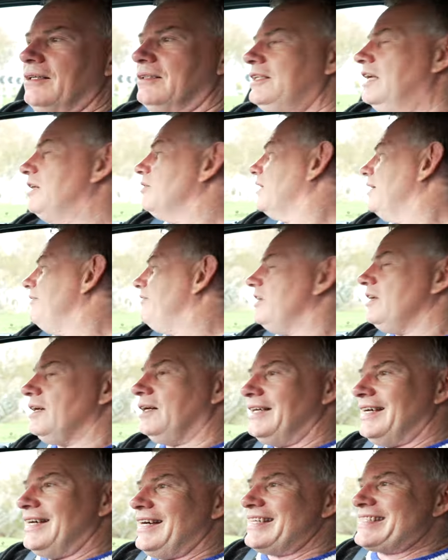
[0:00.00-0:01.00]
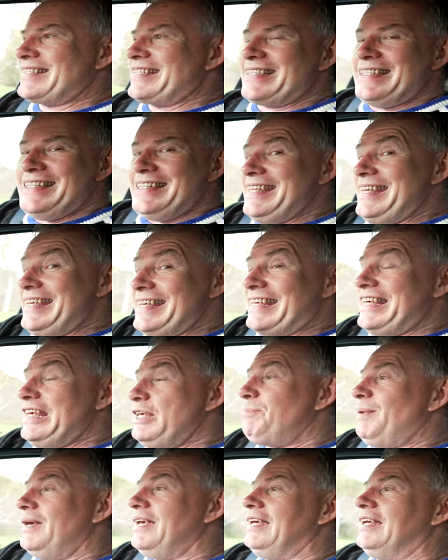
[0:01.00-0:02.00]
Now I'll give you a sneaky
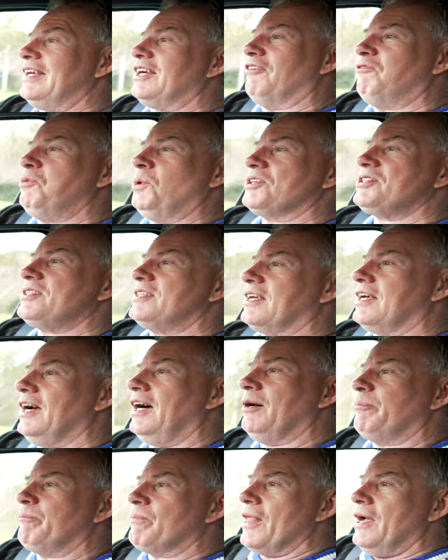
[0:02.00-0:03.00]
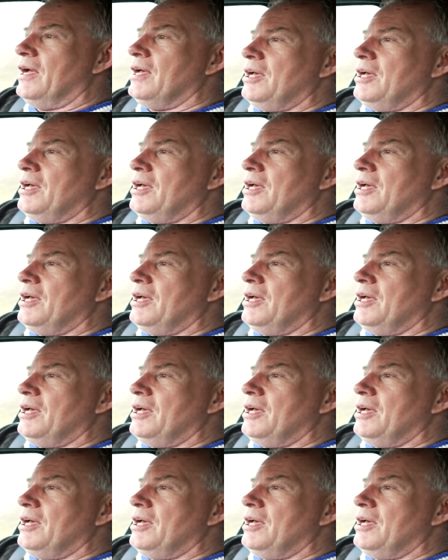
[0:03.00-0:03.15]
peek of what's to come.